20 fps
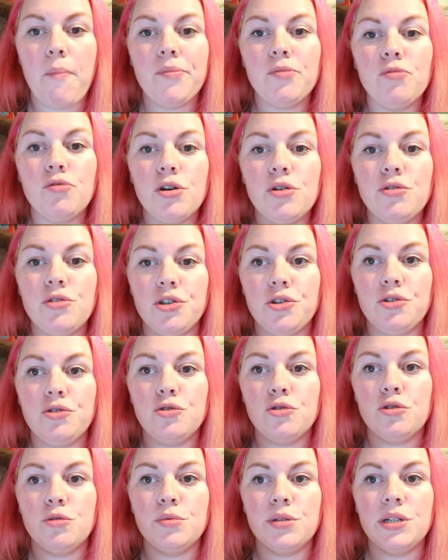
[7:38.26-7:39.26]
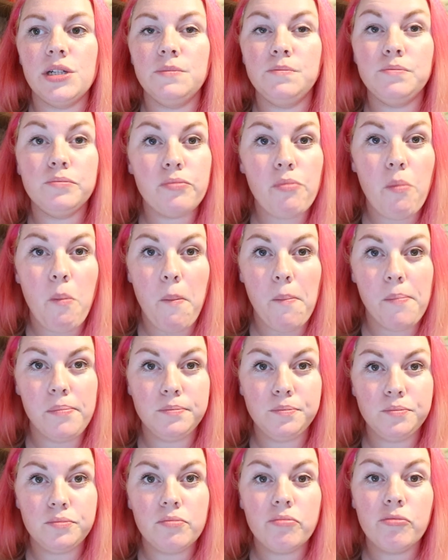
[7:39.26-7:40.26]
roses strawberry
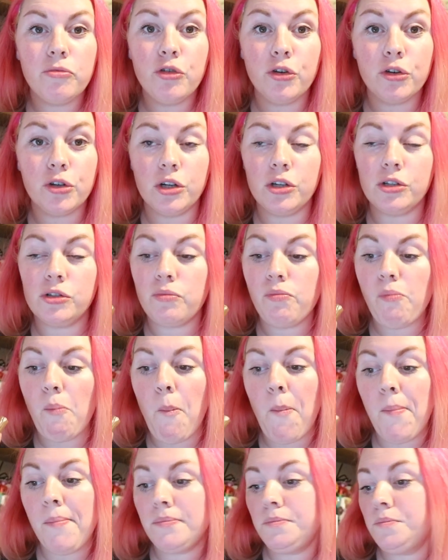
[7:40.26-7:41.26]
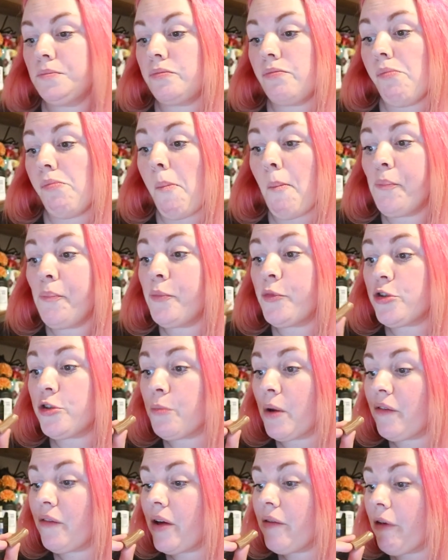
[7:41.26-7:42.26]
chocolates, which is
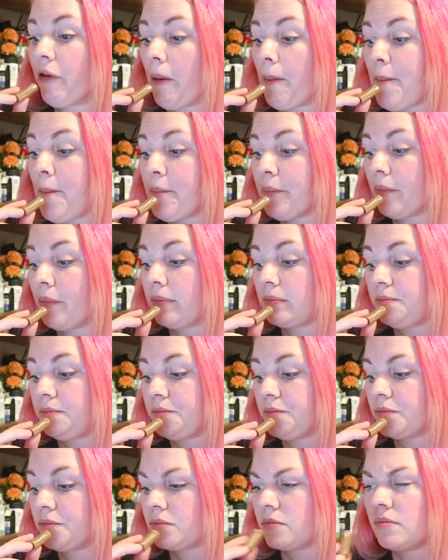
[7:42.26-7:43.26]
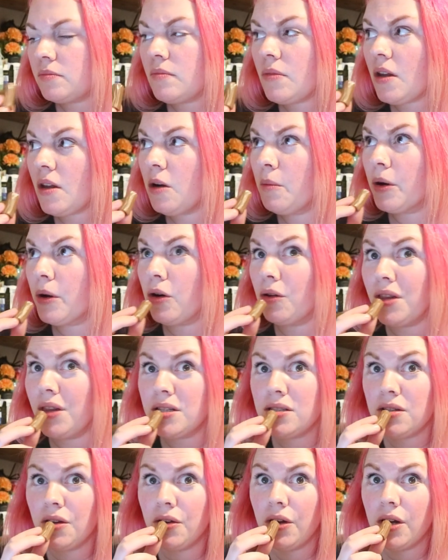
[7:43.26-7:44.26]
my favourite. Oh my god, they're
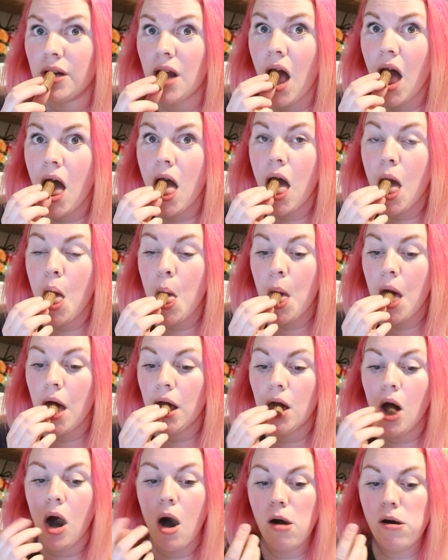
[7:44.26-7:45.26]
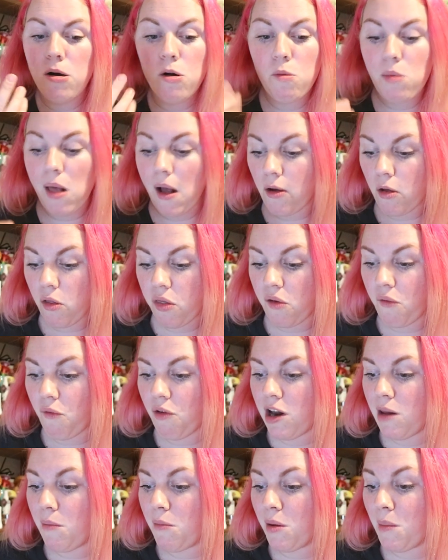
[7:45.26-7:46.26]
so good. Oh, that whole thing
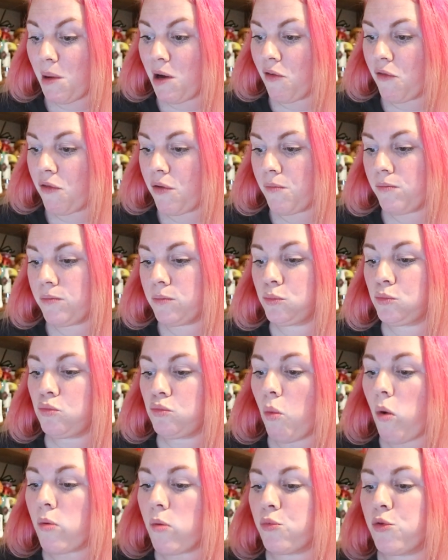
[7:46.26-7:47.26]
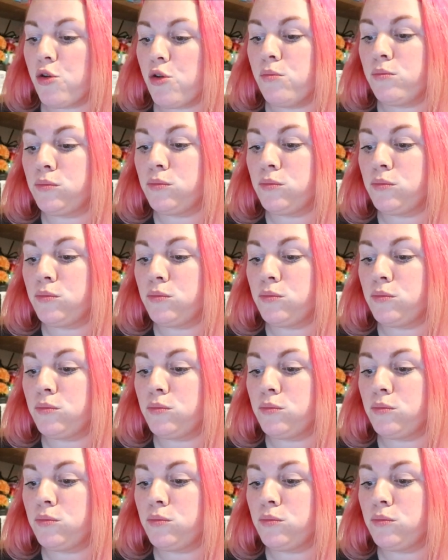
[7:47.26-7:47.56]
fell in my mouth. Whoops.